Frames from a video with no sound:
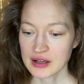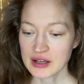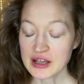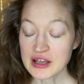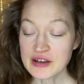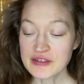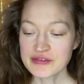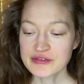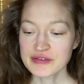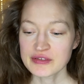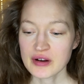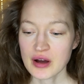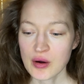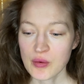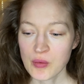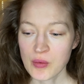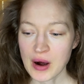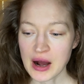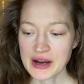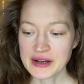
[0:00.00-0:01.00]
If
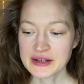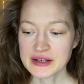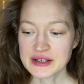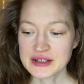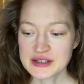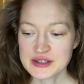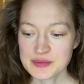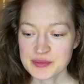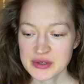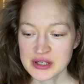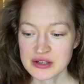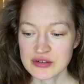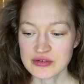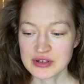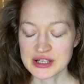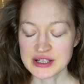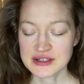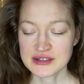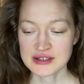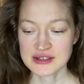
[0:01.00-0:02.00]
one
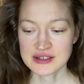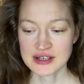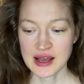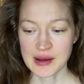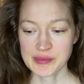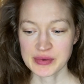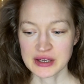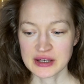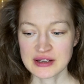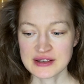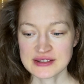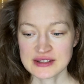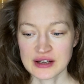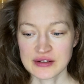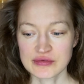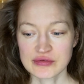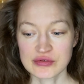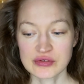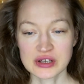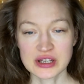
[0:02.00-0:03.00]
experiences happiness
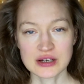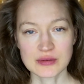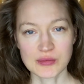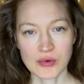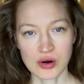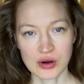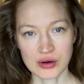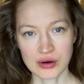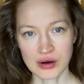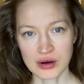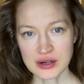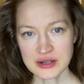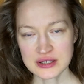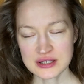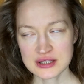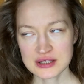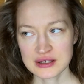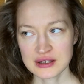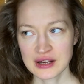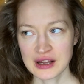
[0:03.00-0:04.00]
and freedom or
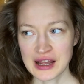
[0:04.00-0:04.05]
not,